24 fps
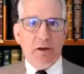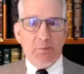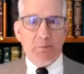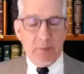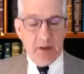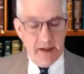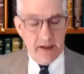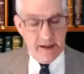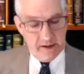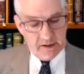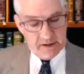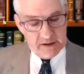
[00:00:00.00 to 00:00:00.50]

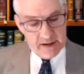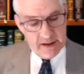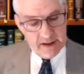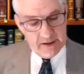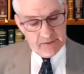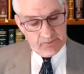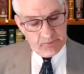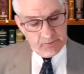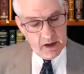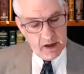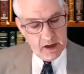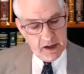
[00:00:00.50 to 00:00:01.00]
William Blake
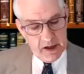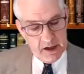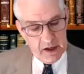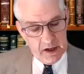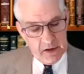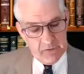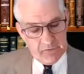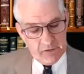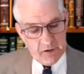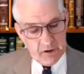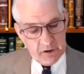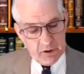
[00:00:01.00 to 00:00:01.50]
said,
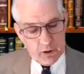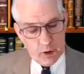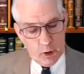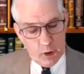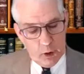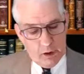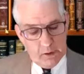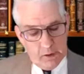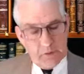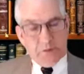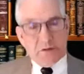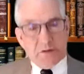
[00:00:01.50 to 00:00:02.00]
if the
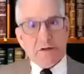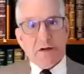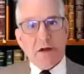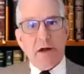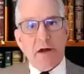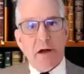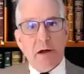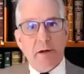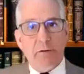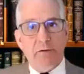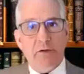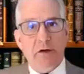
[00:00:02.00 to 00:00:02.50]

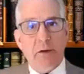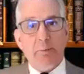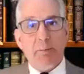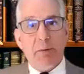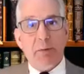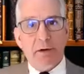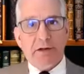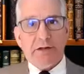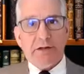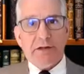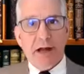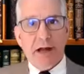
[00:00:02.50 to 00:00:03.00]
doors of
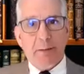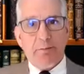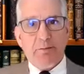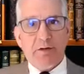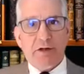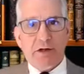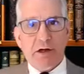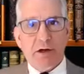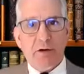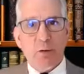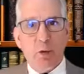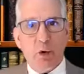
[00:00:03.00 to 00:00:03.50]

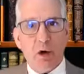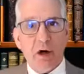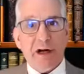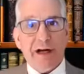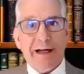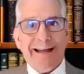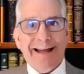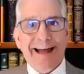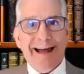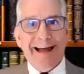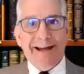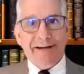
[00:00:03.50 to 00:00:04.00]
perception
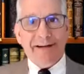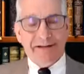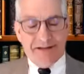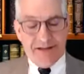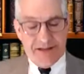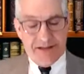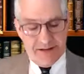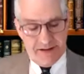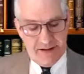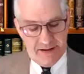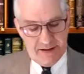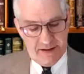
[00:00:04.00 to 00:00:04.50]
were
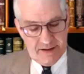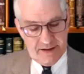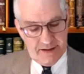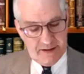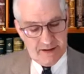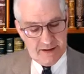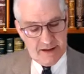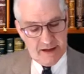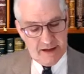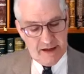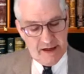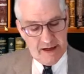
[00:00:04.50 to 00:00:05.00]
cleansed,
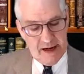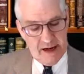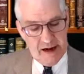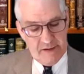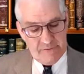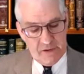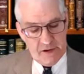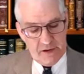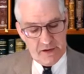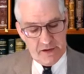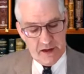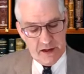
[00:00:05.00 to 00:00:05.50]

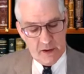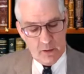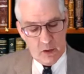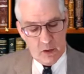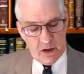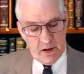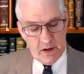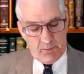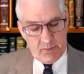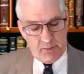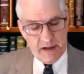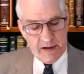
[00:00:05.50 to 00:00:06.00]

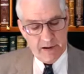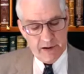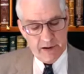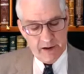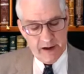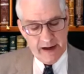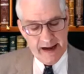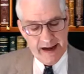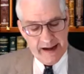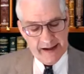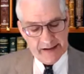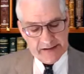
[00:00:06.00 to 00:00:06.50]
everything would
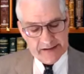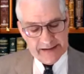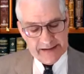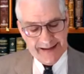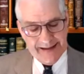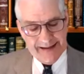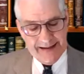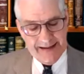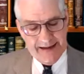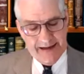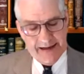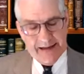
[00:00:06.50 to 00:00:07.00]
appear
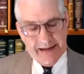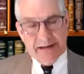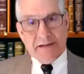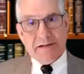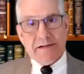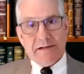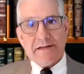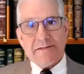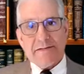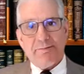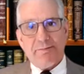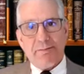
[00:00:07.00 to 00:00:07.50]
as it
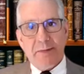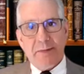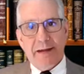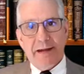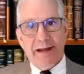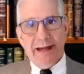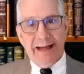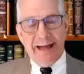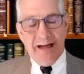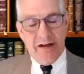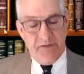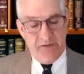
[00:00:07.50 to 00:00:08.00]
is,
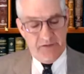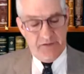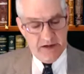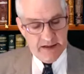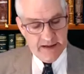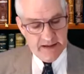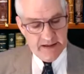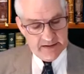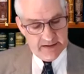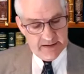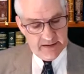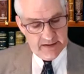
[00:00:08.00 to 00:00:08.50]

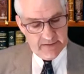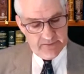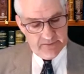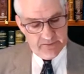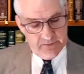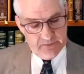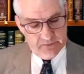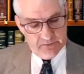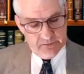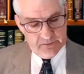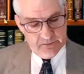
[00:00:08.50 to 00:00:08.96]
infinite.